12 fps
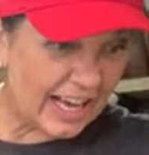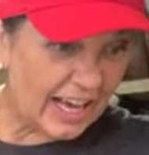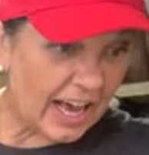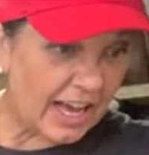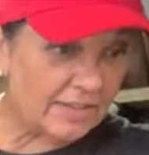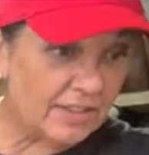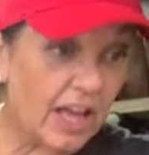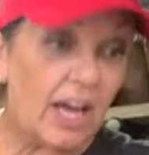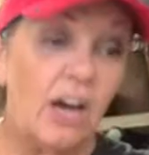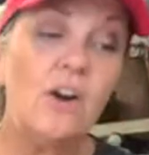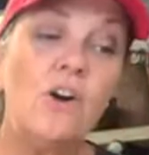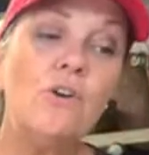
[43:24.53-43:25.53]
I have a lot.
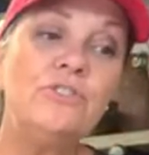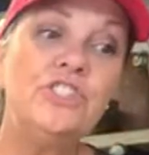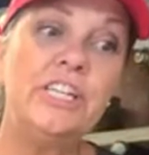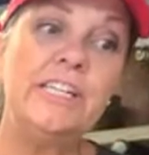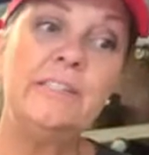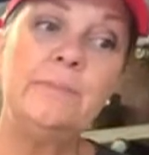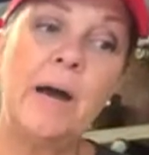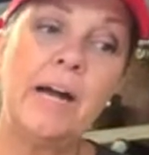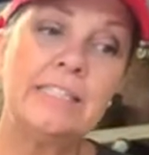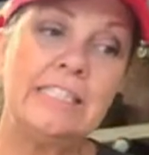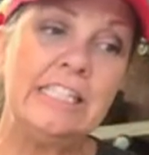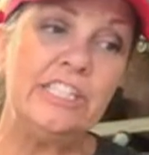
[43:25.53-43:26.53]
Oh, cheese
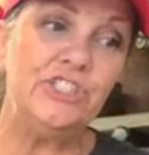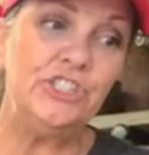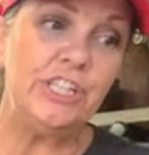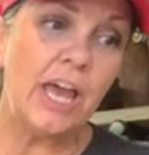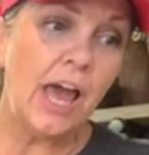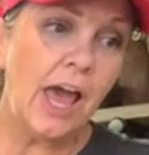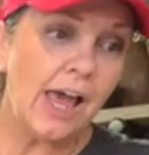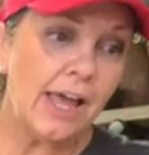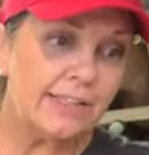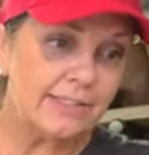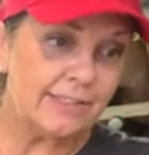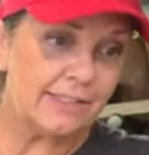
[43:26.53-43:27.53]
boxes.
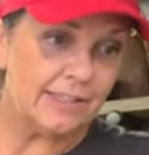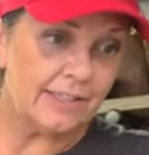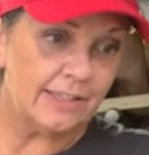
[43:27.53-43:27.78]
Yes.